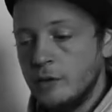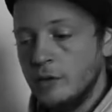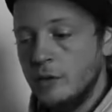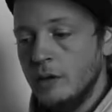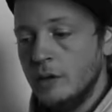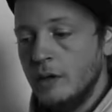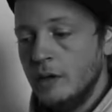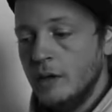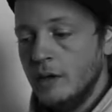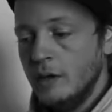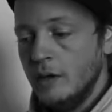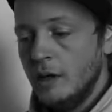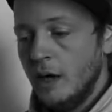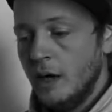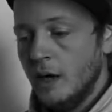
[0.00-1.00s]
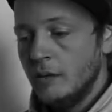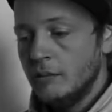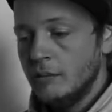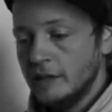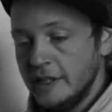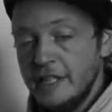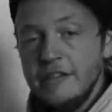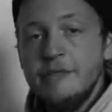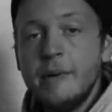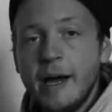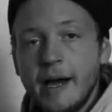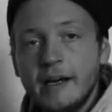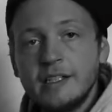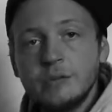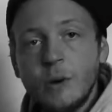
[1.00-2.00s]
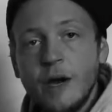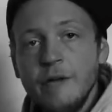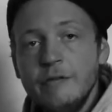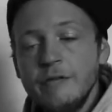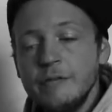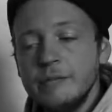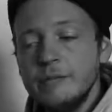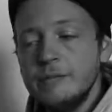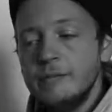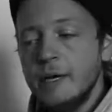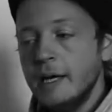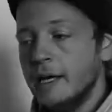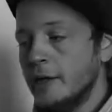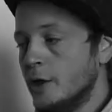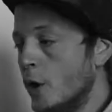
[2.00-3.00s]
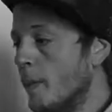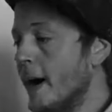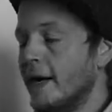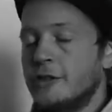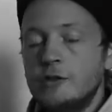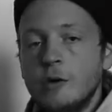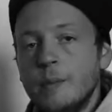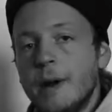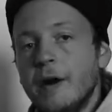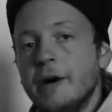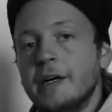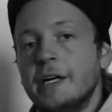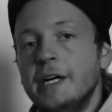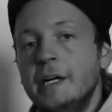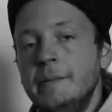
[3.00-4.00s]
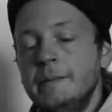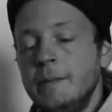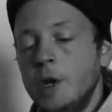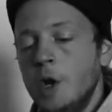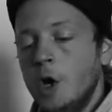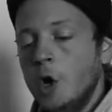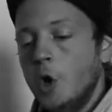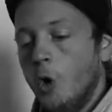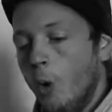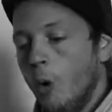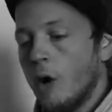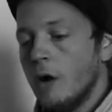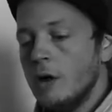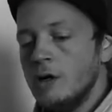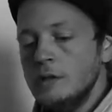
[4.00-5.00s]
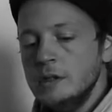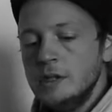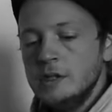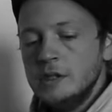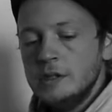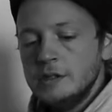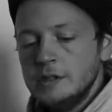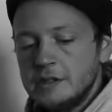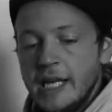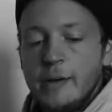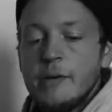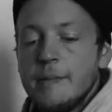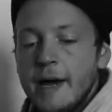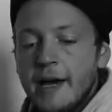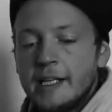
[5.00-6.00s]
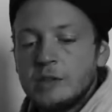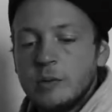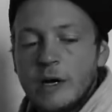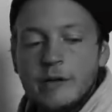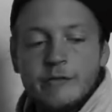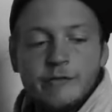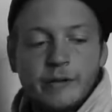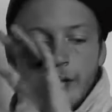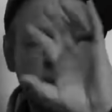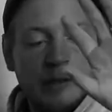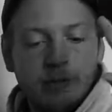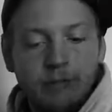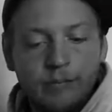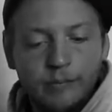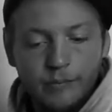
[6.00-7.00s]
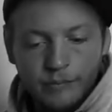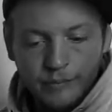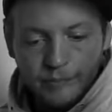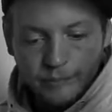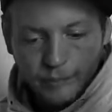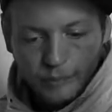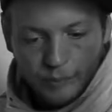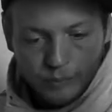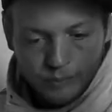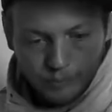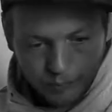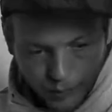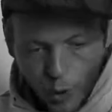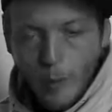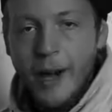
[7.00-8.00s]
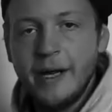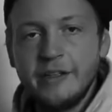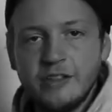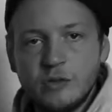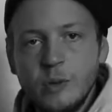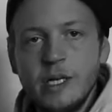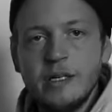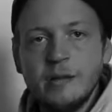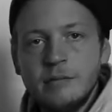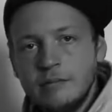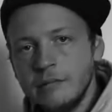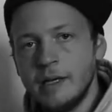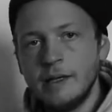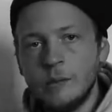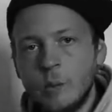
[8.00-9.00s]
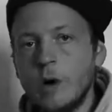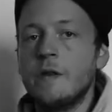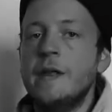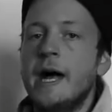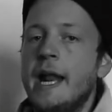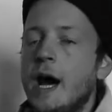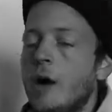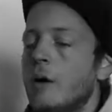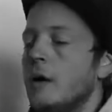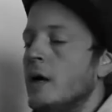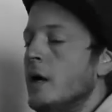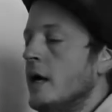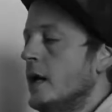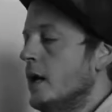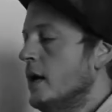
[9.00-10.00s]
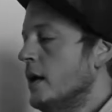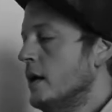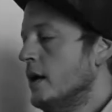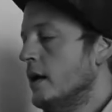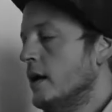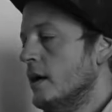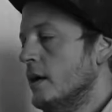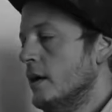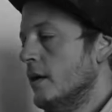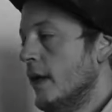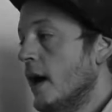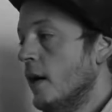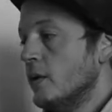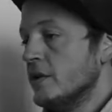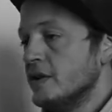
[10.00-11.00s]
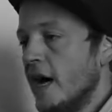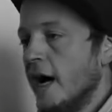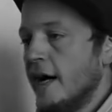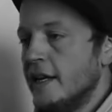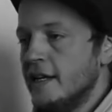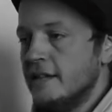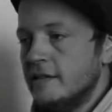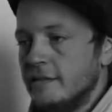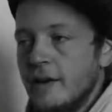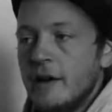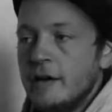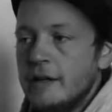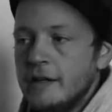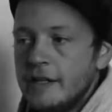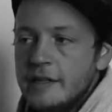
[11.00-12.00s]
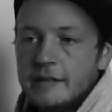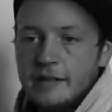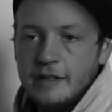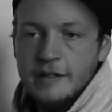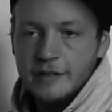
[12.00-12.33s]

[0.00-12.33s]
to leave my ex-wife and go back to America, or stay with my ex-wife and go back to Sweden and work that out. And that was not a very easy